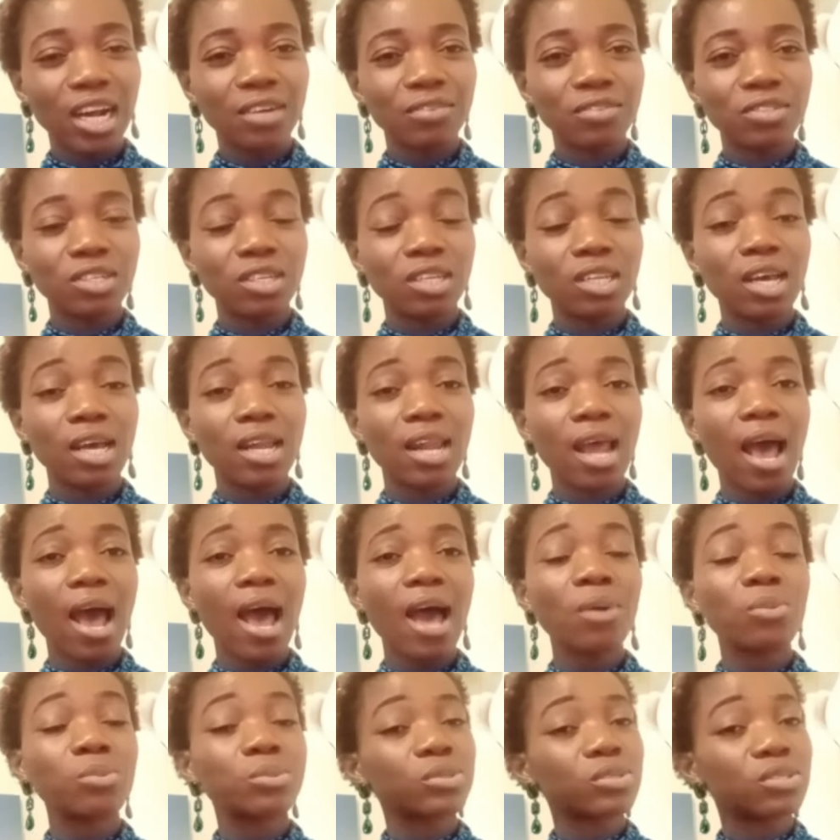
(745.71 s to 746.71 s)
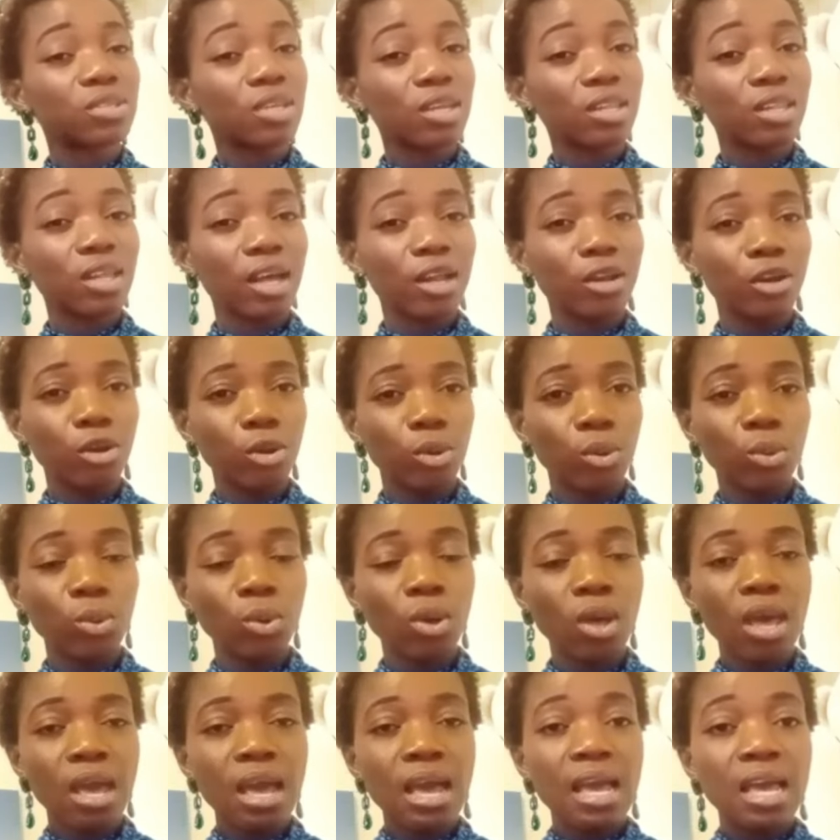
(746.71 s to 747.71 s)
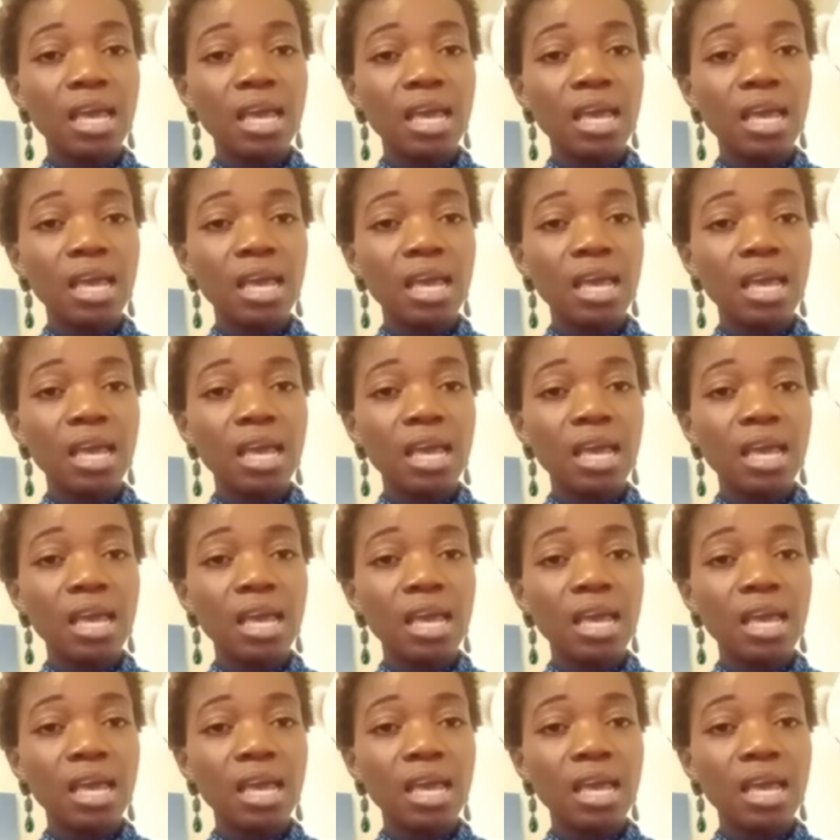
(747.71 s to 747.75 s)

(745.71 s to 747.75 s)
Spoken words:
after that, I will say that no,